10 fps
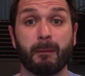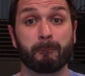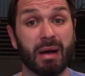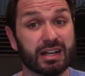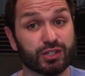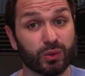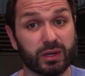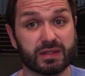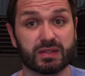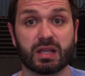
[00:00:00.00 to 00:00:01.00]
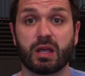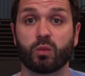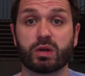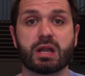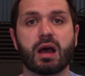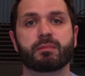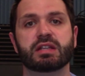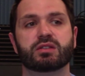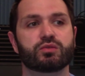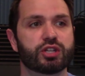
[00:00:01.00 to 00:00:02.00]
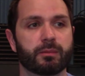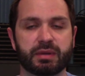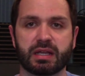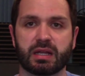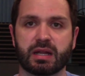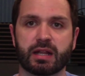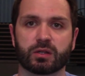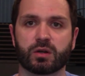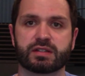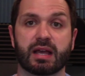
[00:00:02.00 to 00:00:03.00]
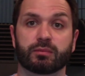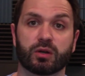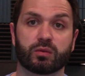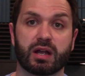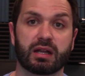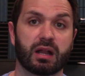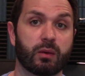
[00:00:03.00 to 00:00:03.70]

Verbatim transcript: my choice would not be to jump in and learn Tableau, right?